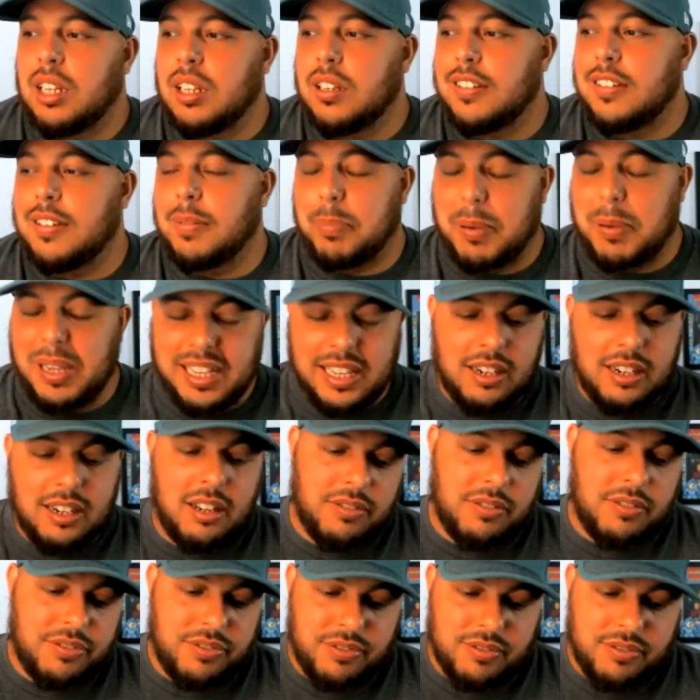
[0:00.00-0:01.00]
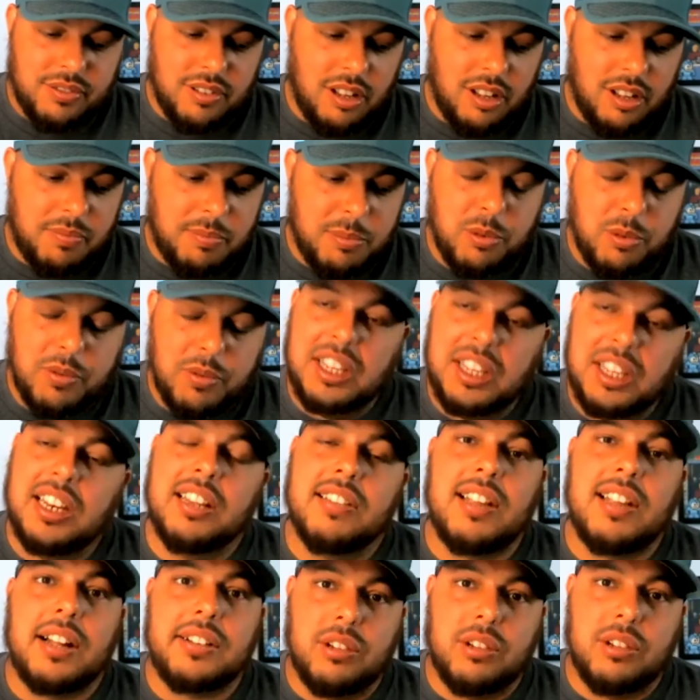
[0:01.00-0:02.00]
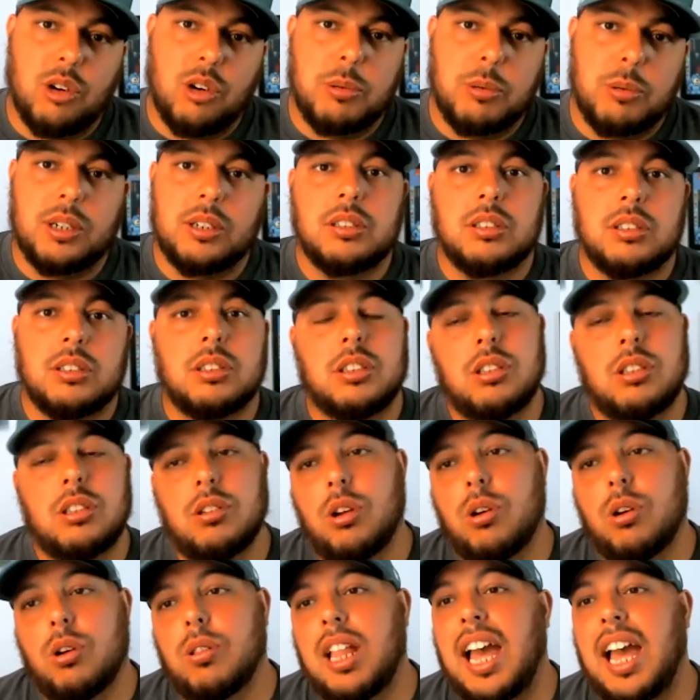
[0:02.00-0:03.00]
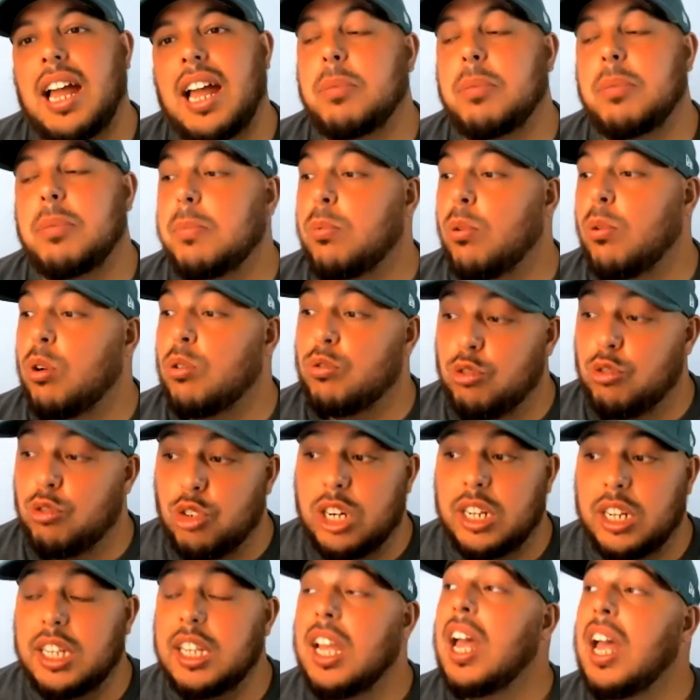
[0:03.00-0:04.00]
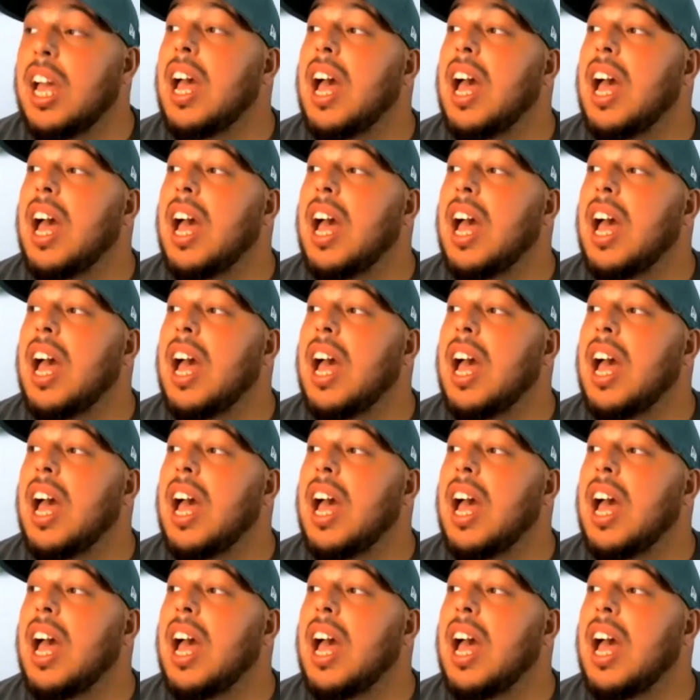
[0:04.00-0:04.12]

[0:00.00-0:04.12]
Speaking of movie, it is October. A lot of people are really...